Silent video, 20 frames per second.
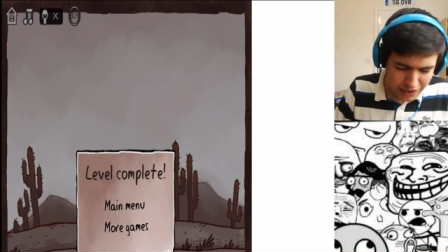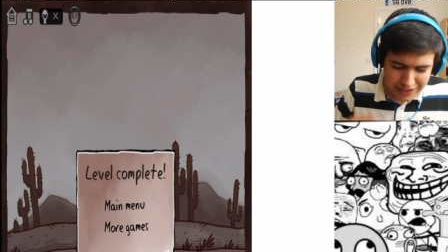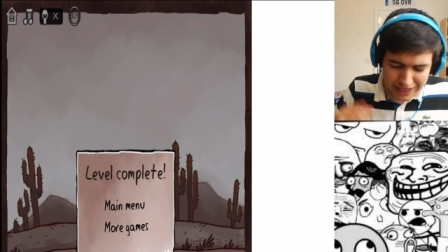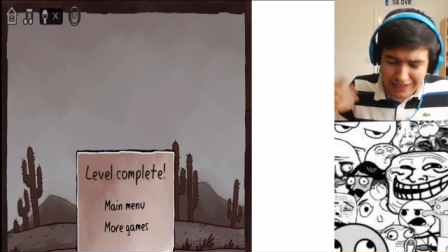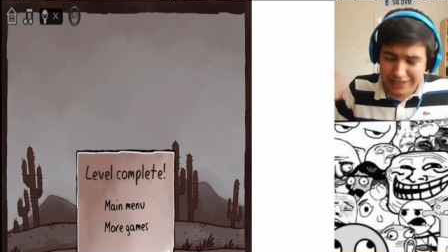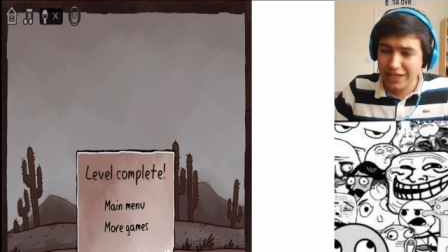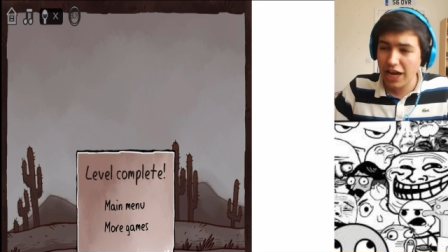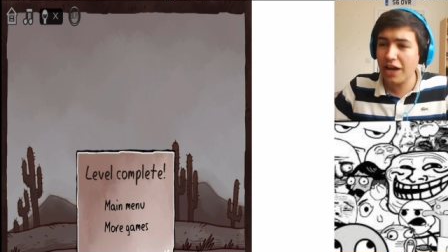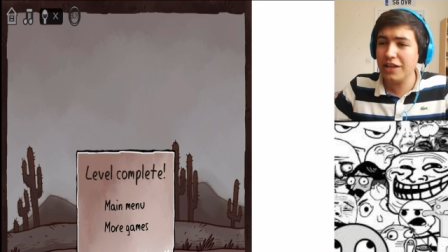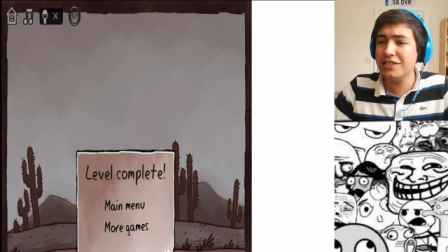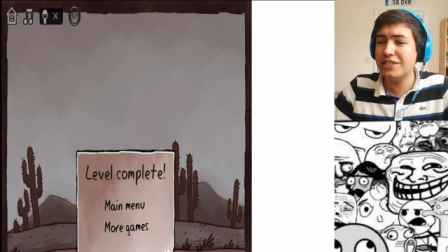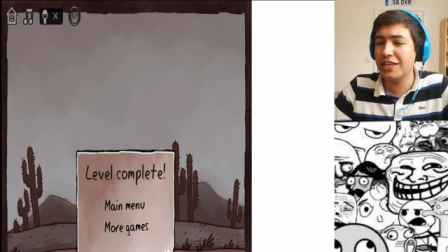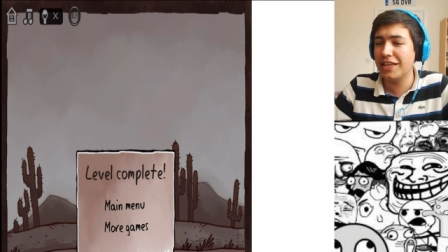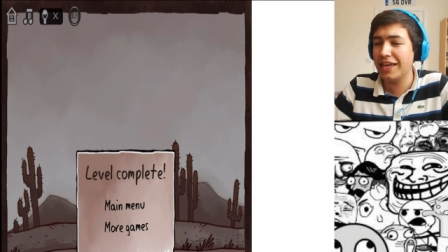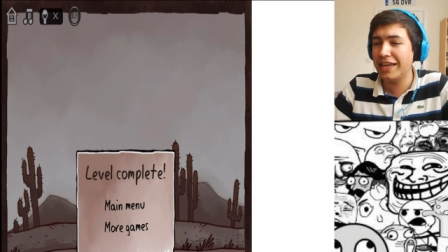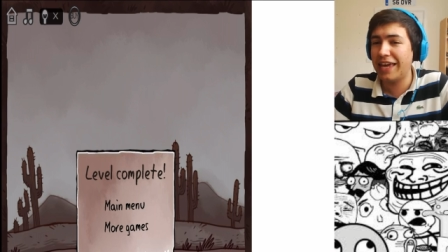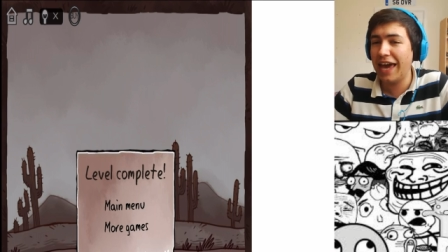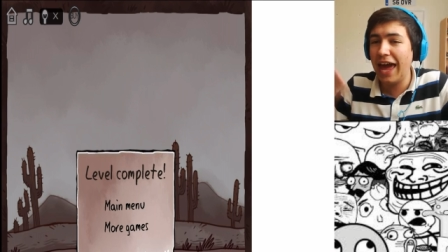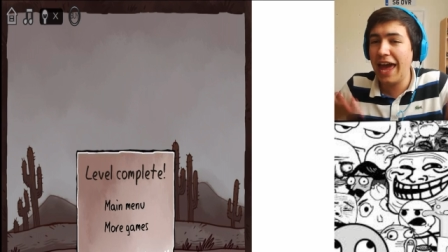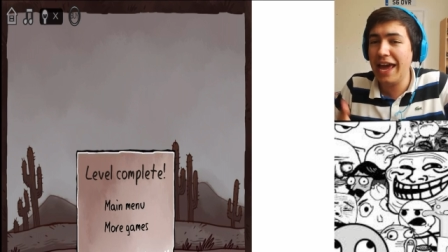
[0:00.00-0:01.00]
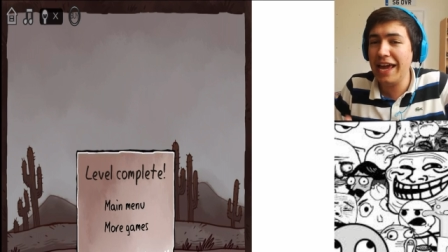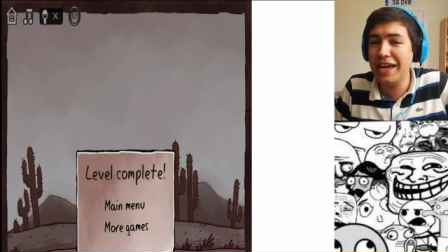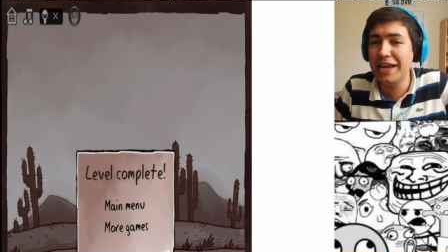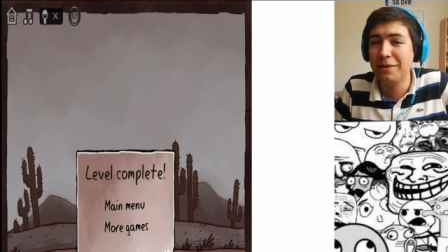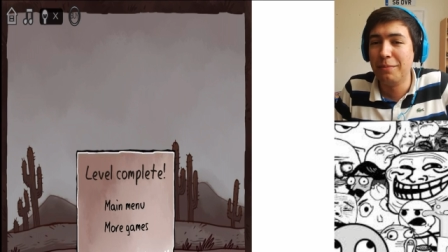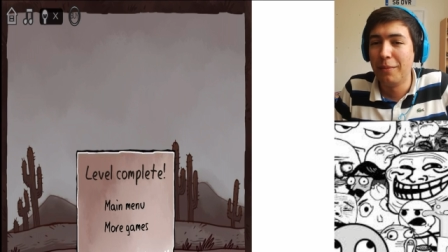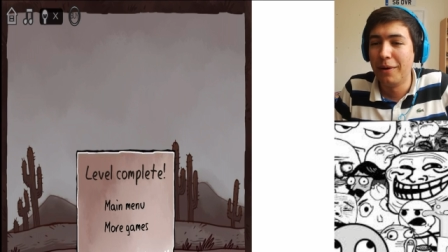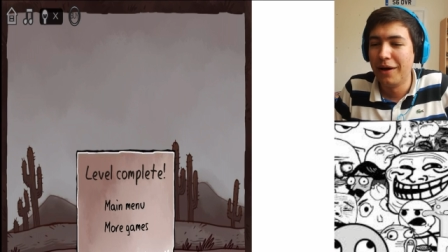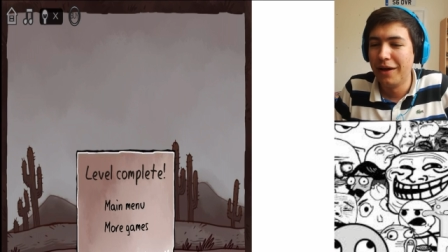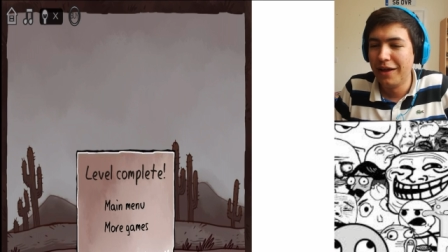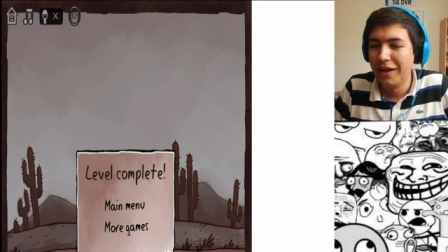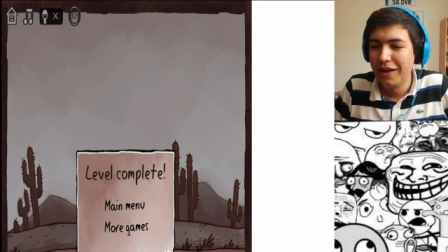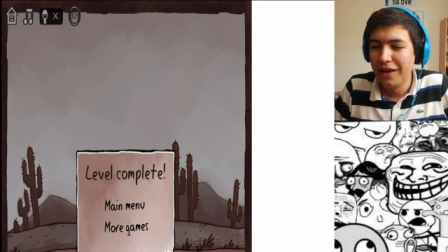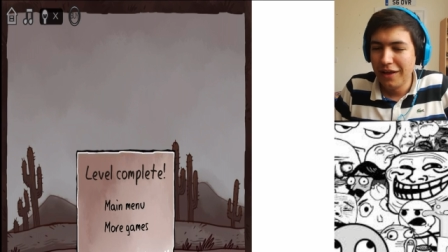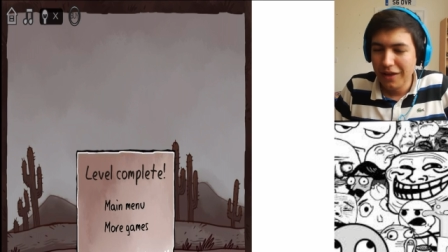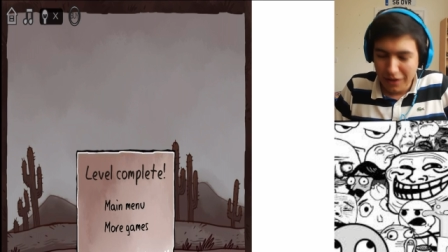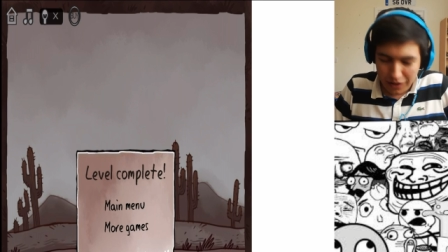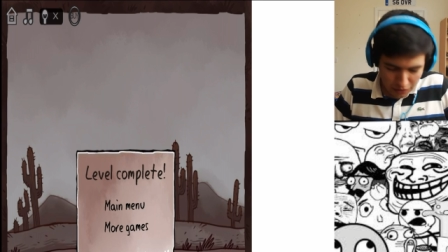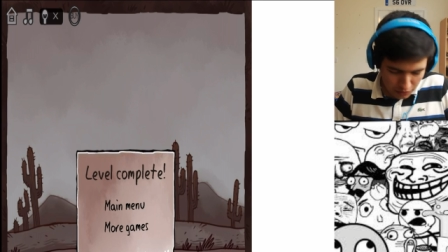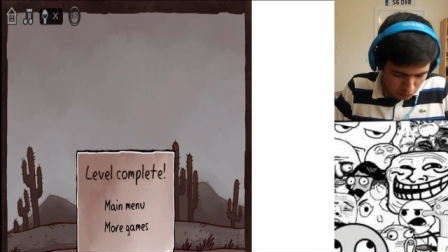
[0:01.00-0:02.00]
What has it done to the game?
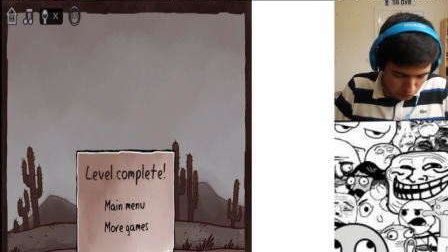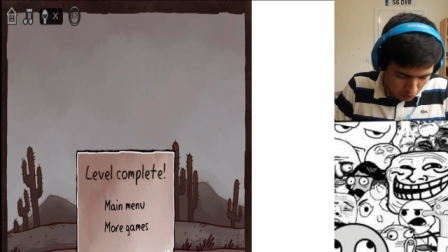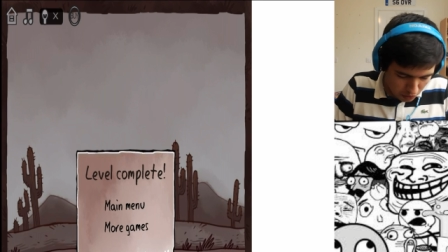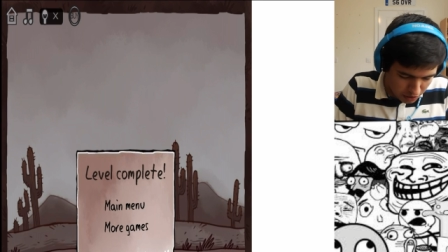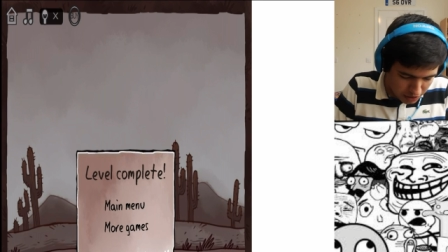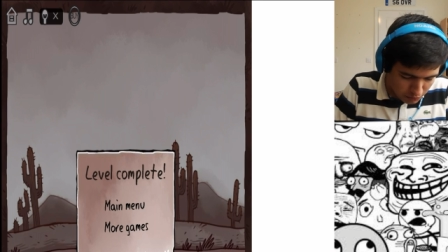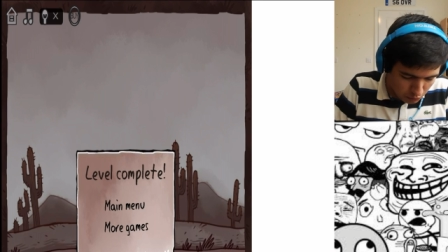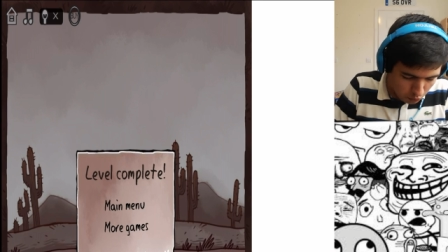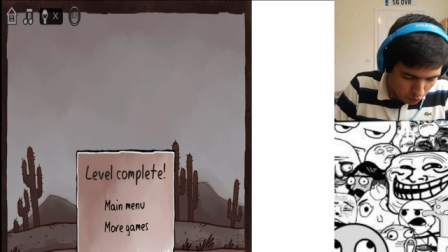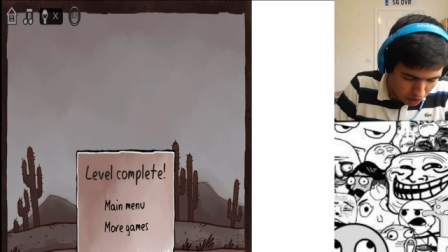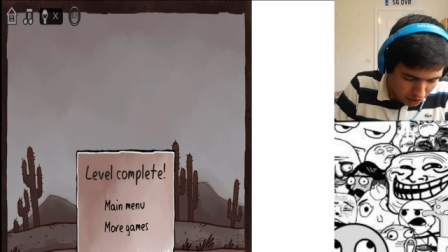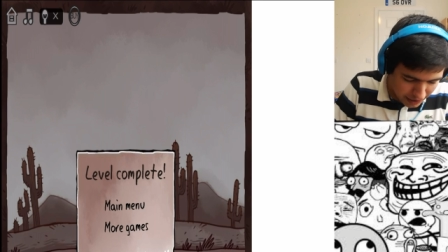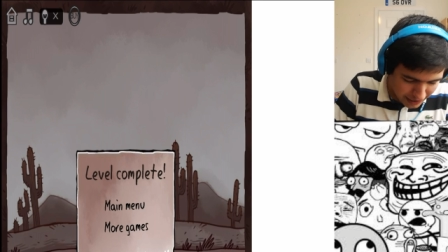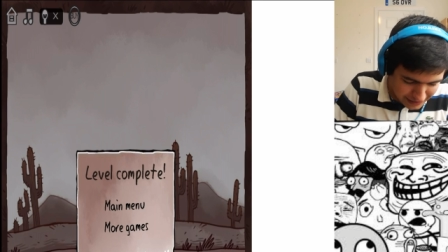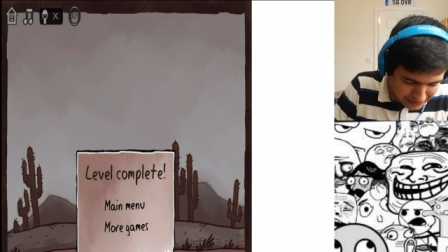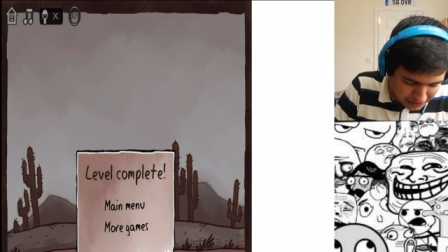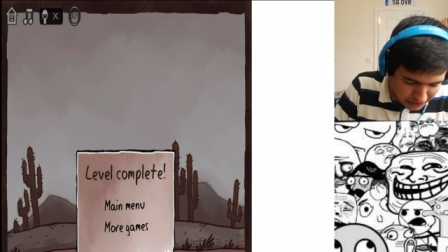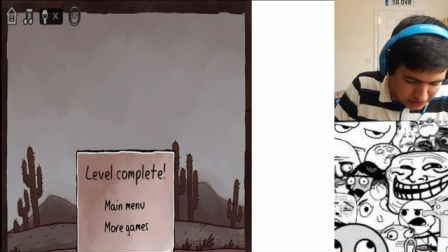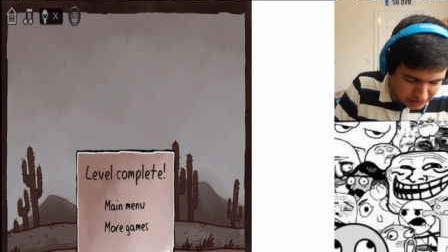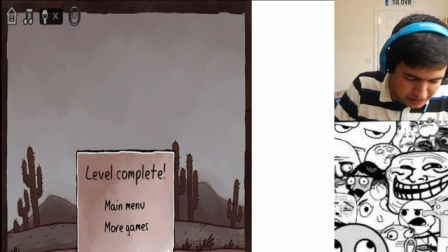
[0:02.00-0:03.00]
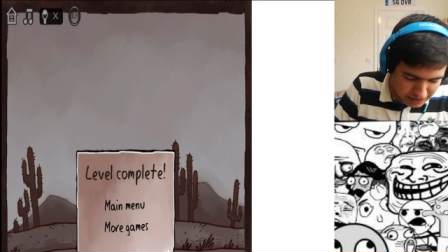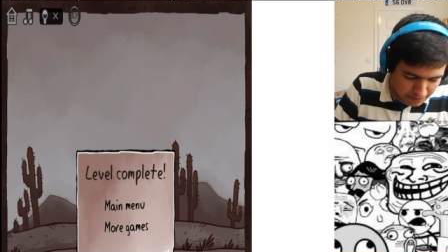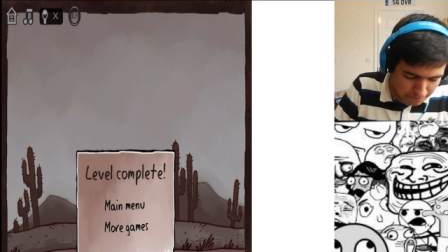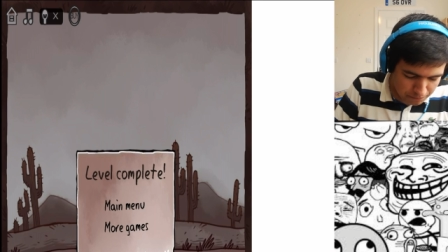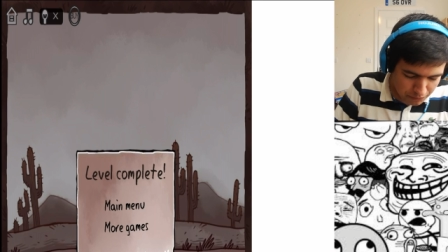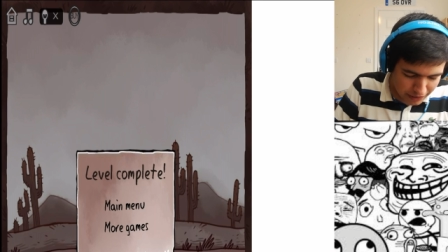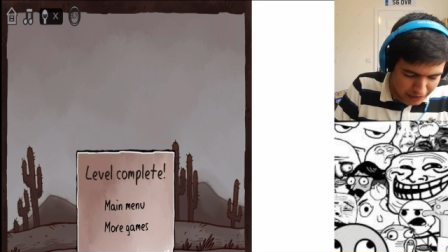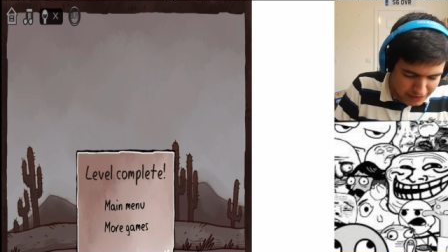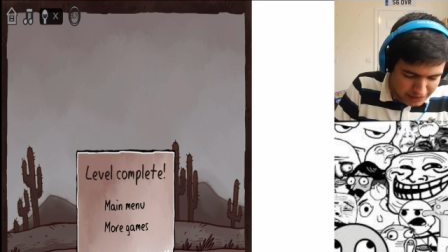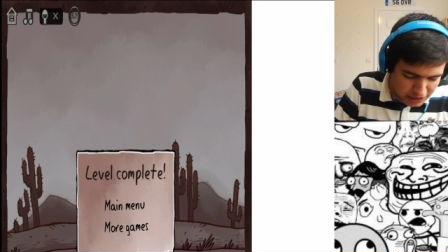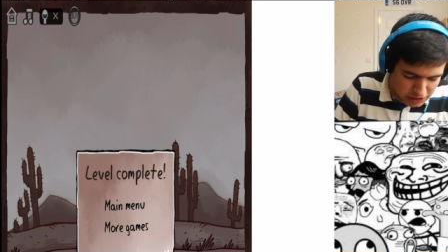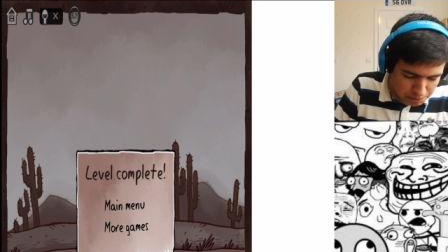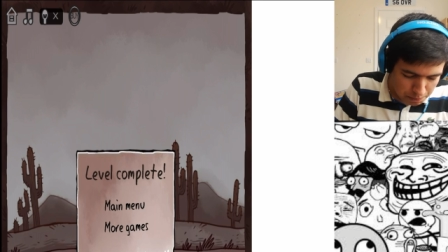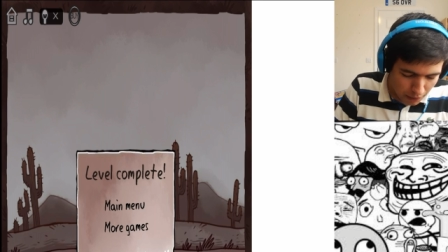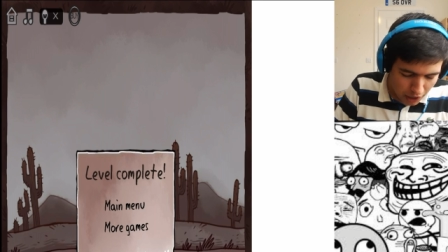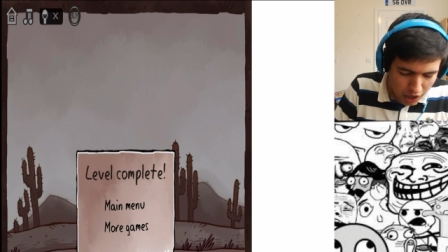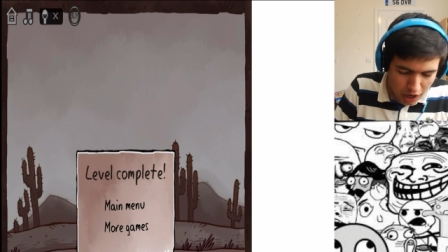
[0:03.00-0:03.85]
What? What is this? Is this